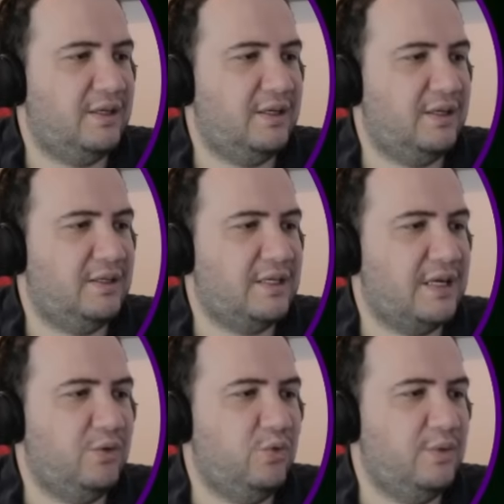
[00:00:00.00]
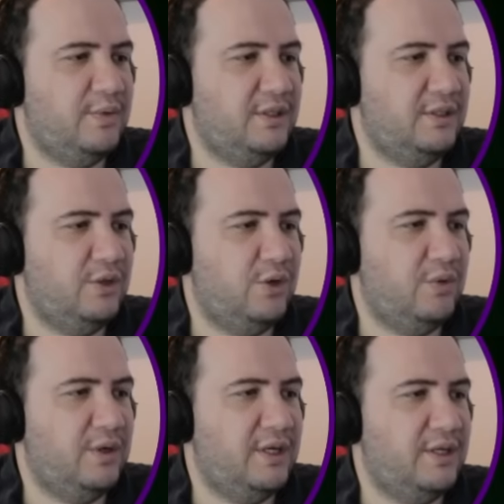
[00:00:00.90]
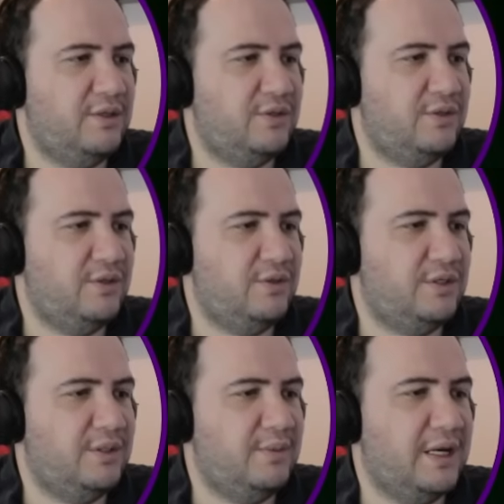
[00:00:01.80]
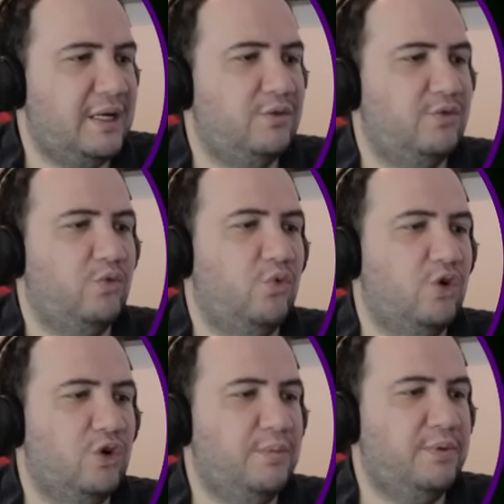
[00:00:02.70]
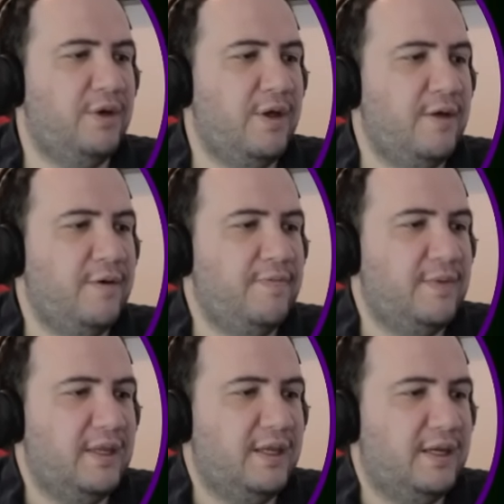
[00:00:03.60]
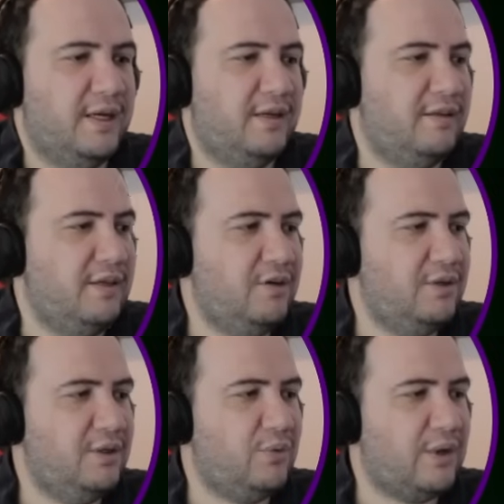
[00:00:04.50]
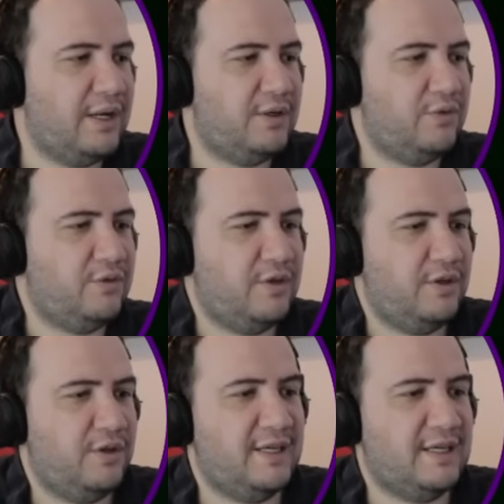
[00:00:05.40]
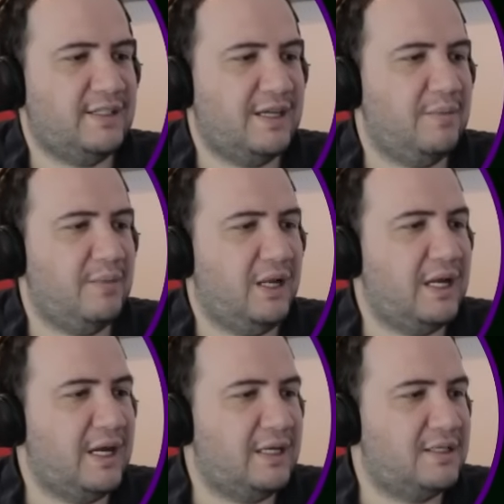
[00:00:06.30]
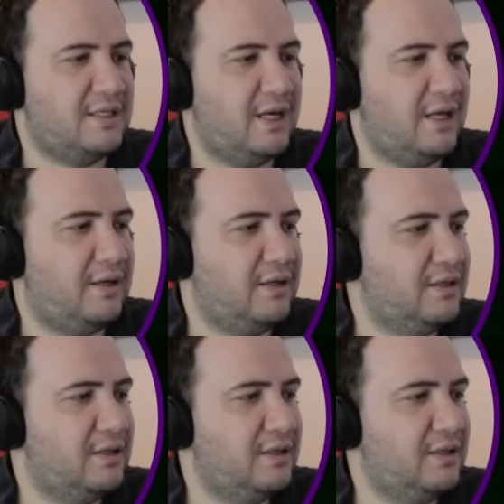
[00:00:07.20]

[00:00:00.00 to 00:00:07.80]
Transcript: is that a woman going into some kind of warp? I think the right over there, that's Kamal Haasan.